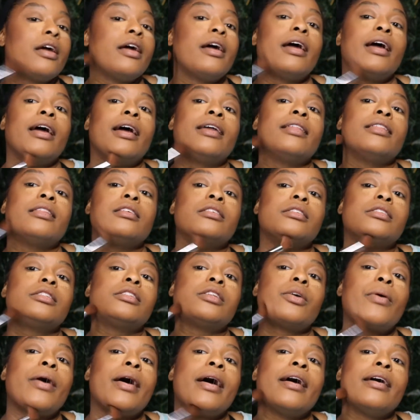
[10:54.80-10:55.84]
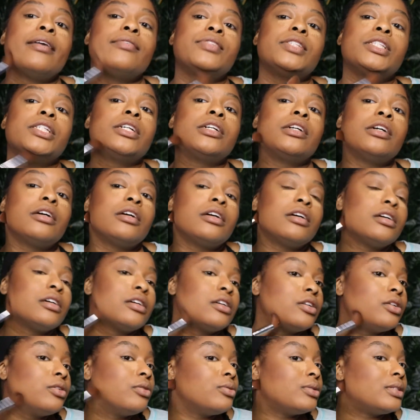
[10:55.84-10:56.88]
And then so after
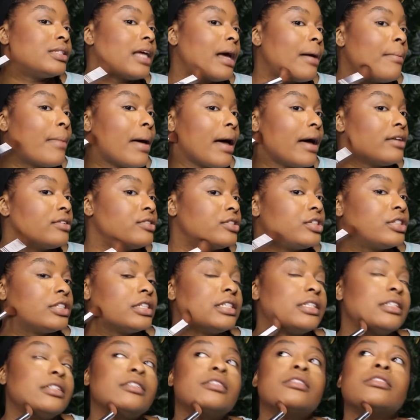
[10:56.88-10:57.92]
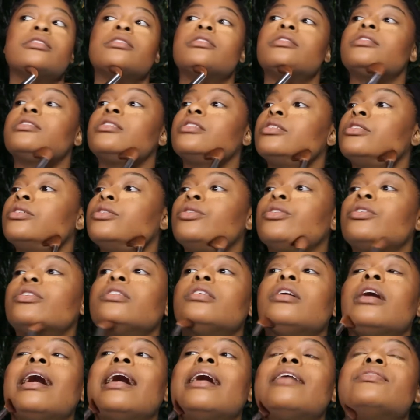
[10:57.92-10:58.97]
you set boundaries, you're
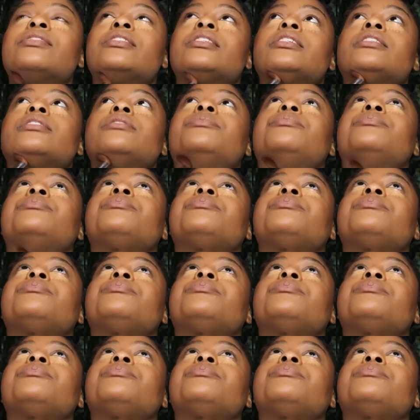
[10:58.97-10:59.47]
going to have to